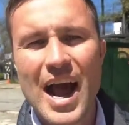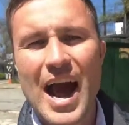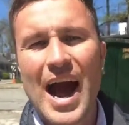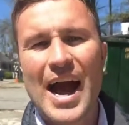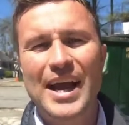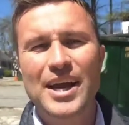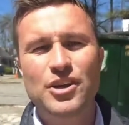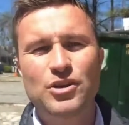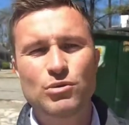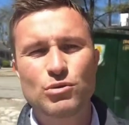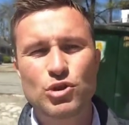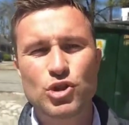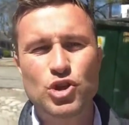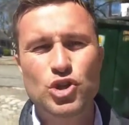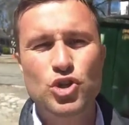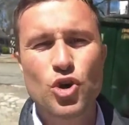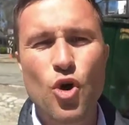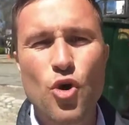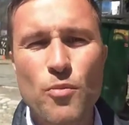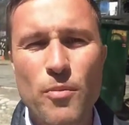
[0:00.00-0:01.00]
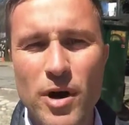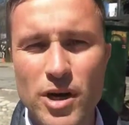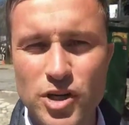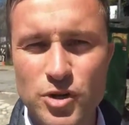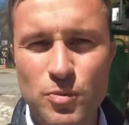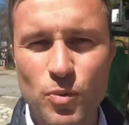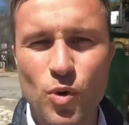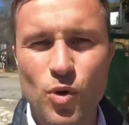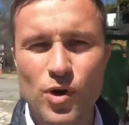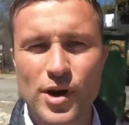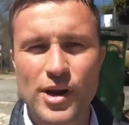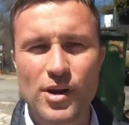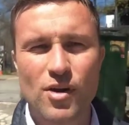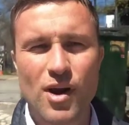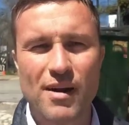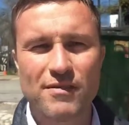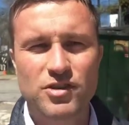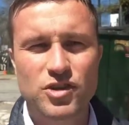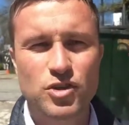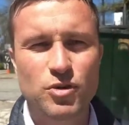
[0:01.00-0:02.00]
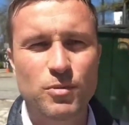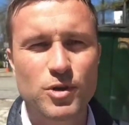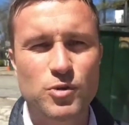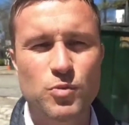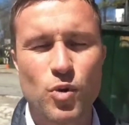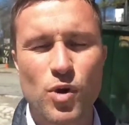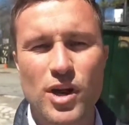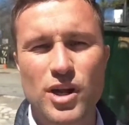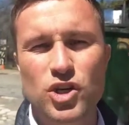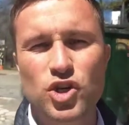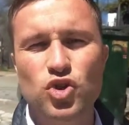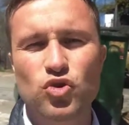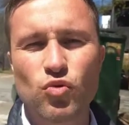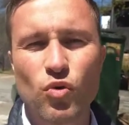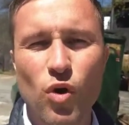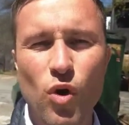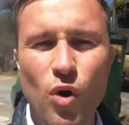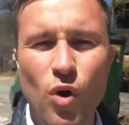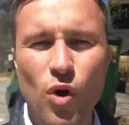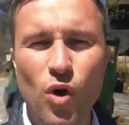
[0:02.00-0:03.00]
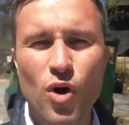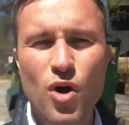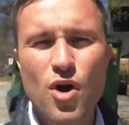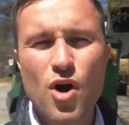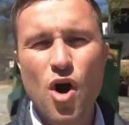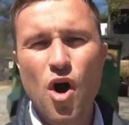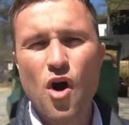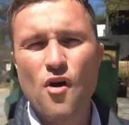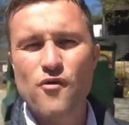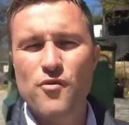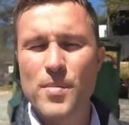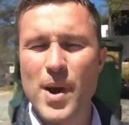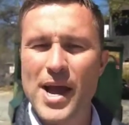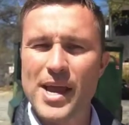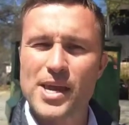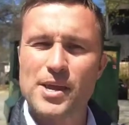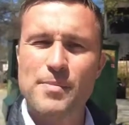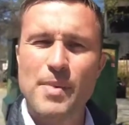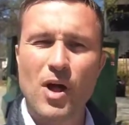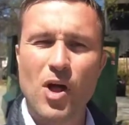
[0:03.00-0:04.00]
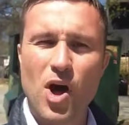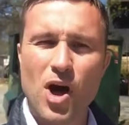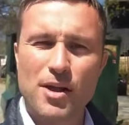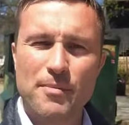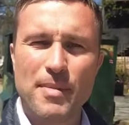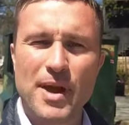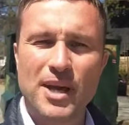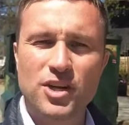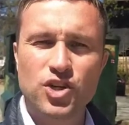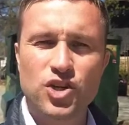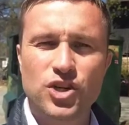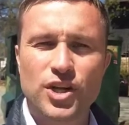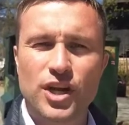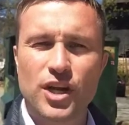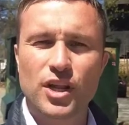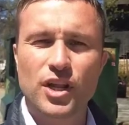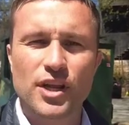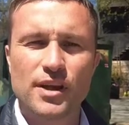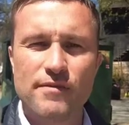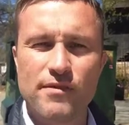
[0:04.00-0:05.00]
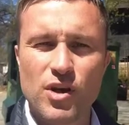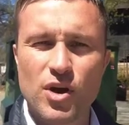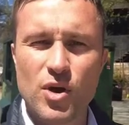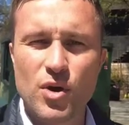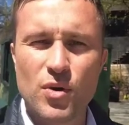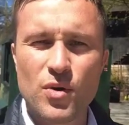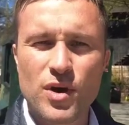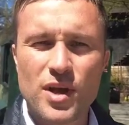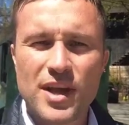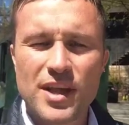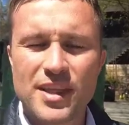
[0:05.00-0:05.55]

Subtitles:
I can do so much more here. I have so much more control over my email automation in Klaviyo